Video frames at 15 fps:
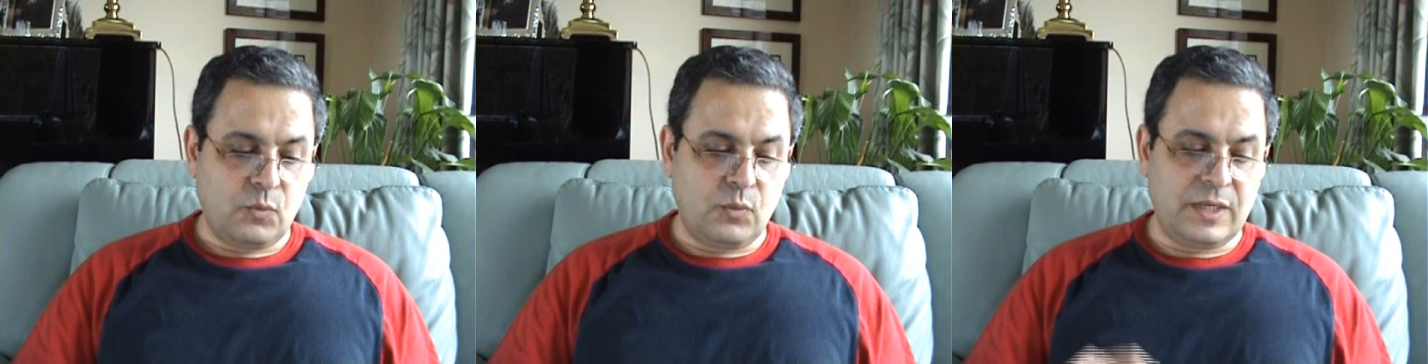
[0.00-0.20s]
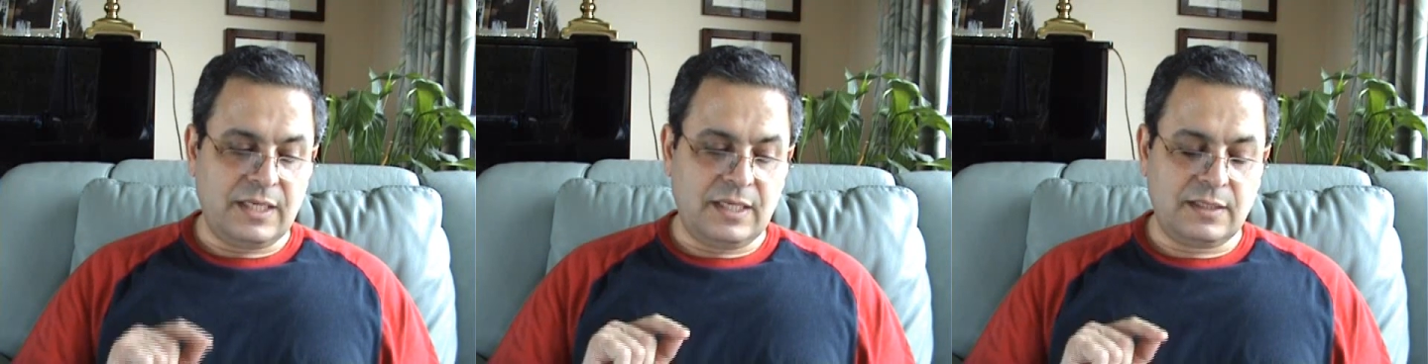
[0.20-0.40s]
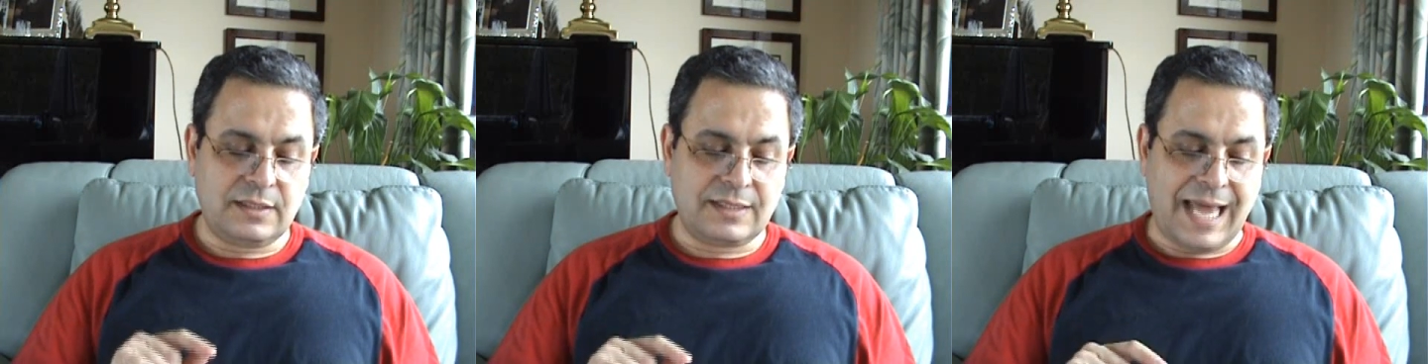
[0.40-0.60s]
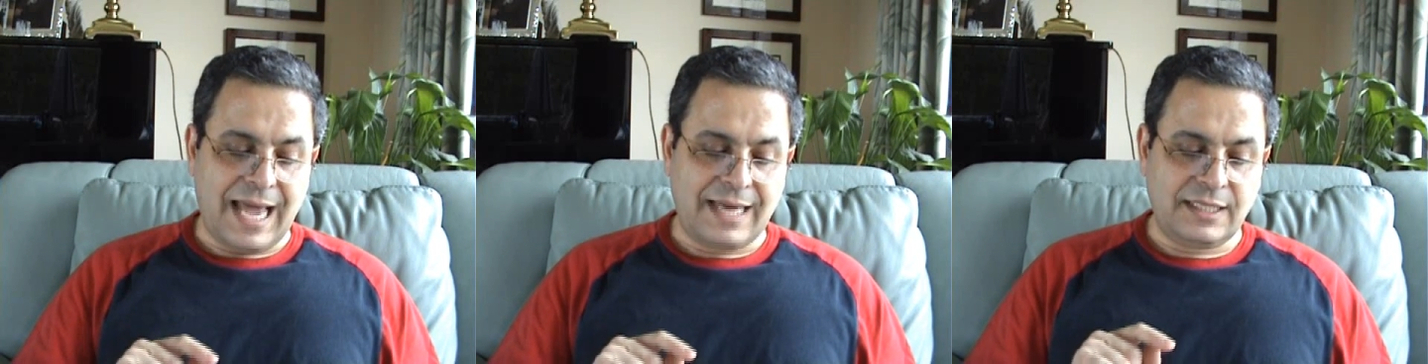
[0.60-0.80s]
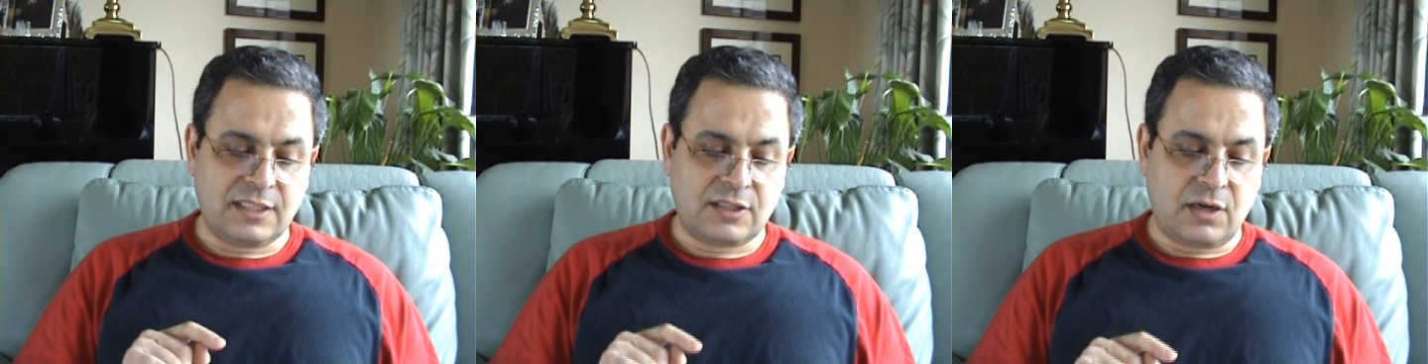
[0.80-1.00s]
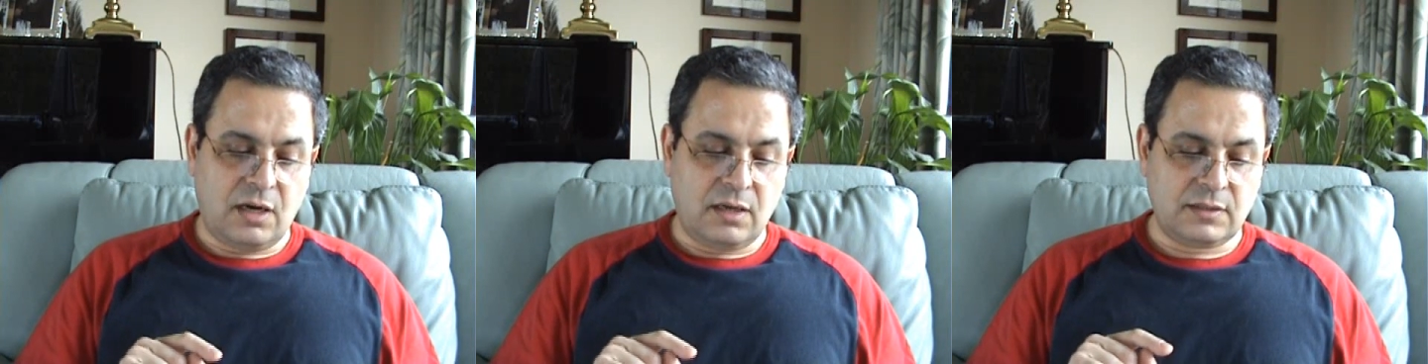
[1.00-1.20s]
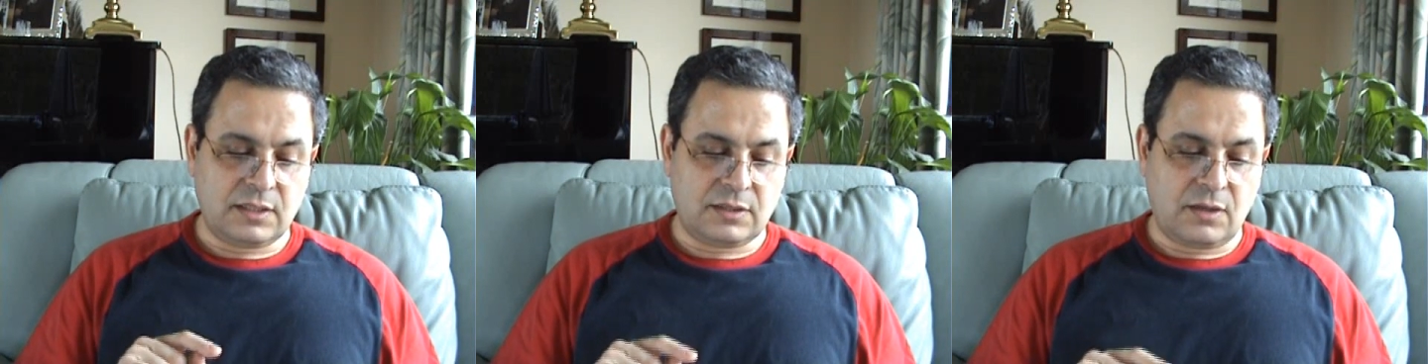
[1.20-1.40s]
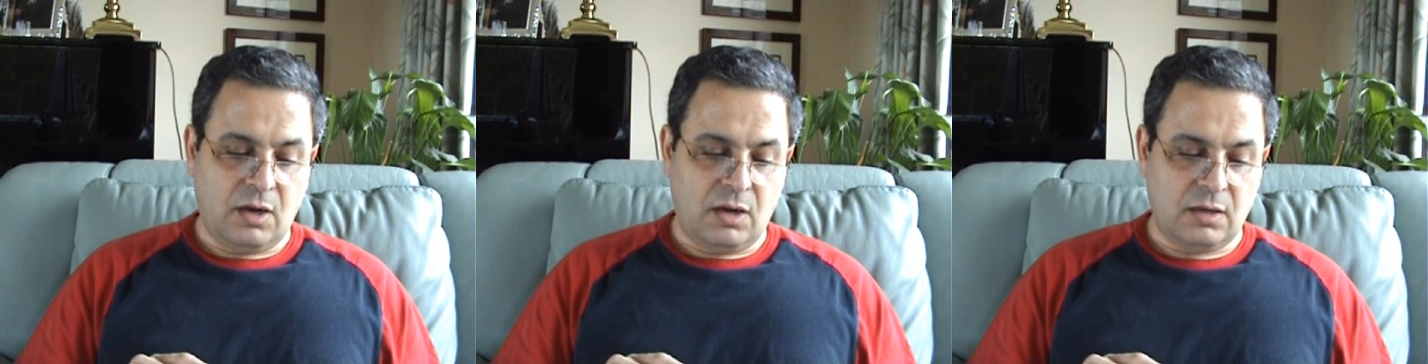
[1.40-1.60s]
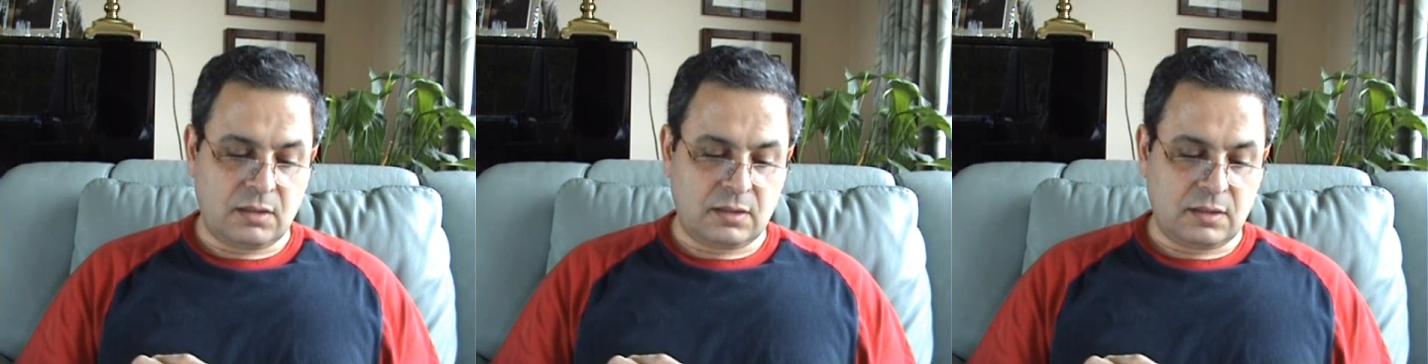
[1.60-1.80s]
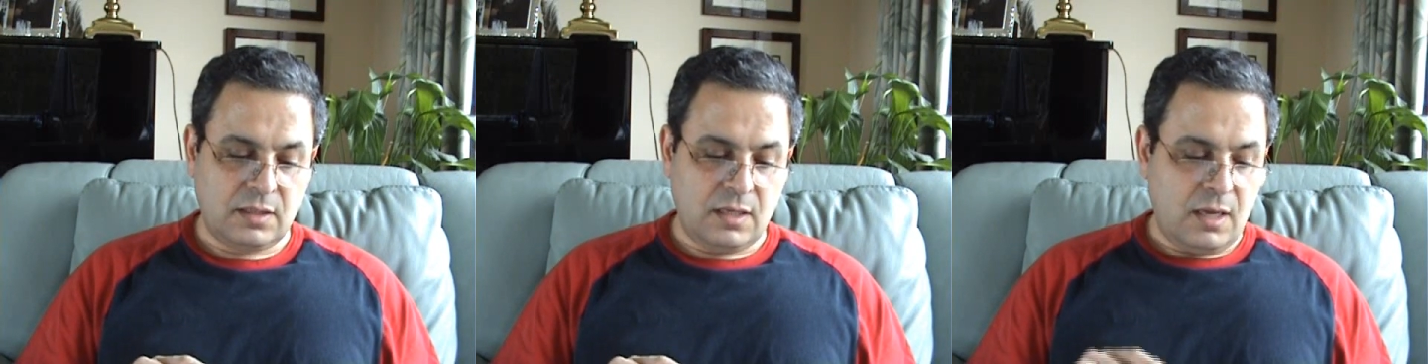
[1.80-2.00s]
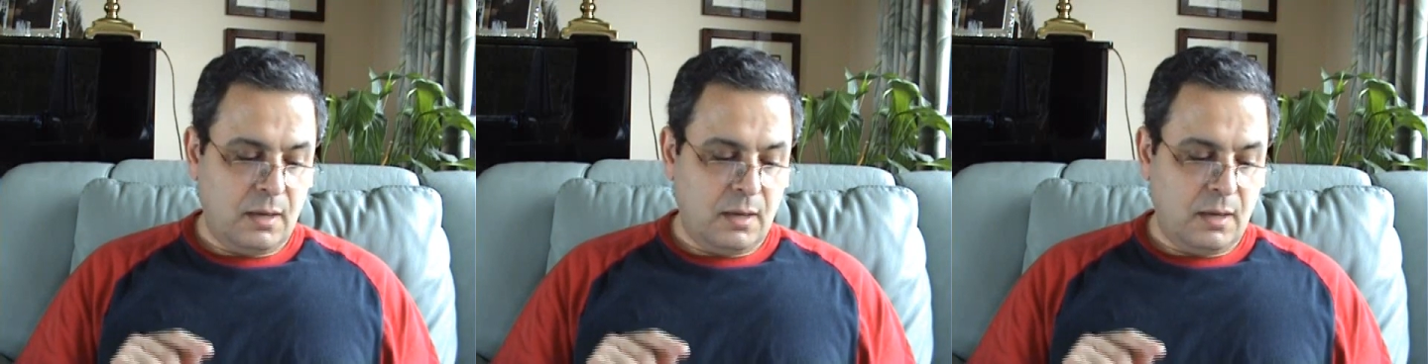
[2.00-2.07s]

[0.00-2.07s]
We needed an incarnate God